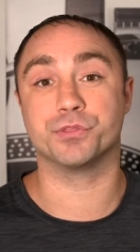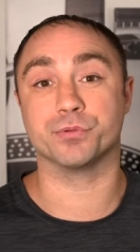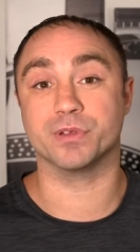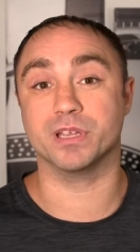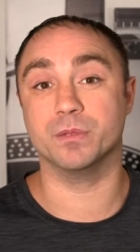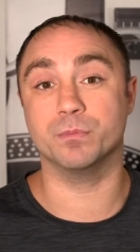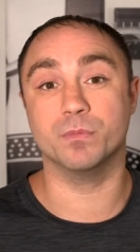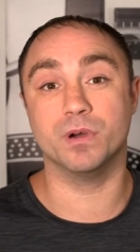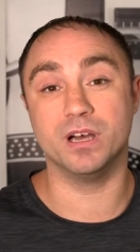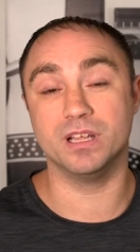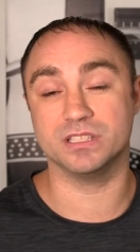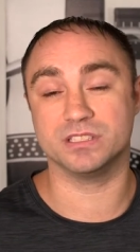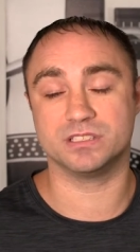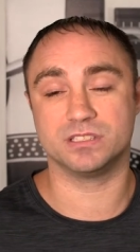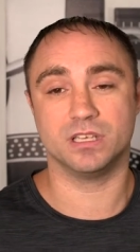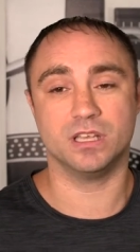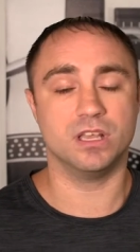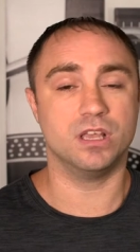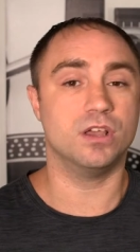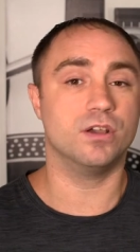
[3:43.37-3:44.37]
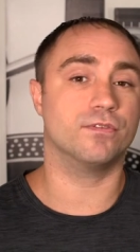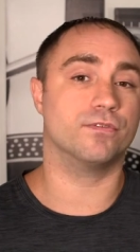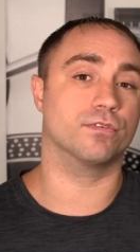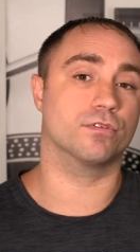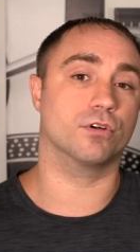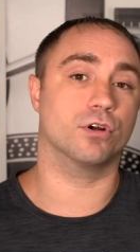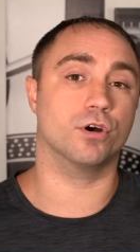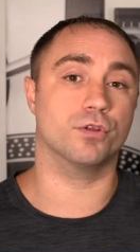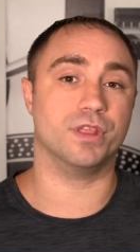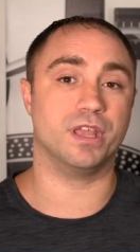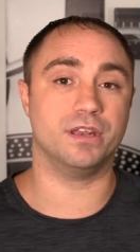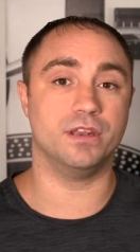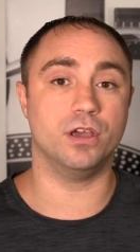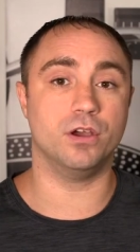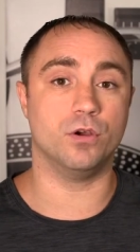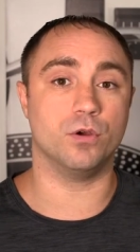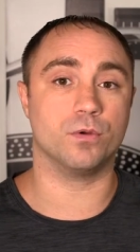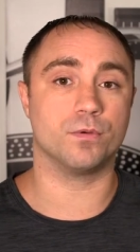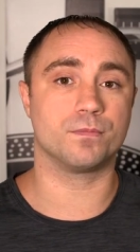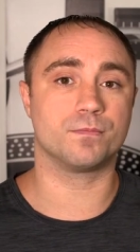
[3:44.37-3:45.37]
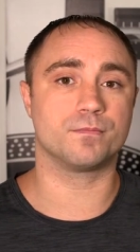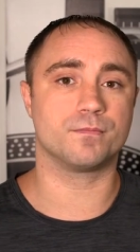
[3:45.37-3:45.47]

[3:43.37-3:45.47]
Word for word: three months, for all they know.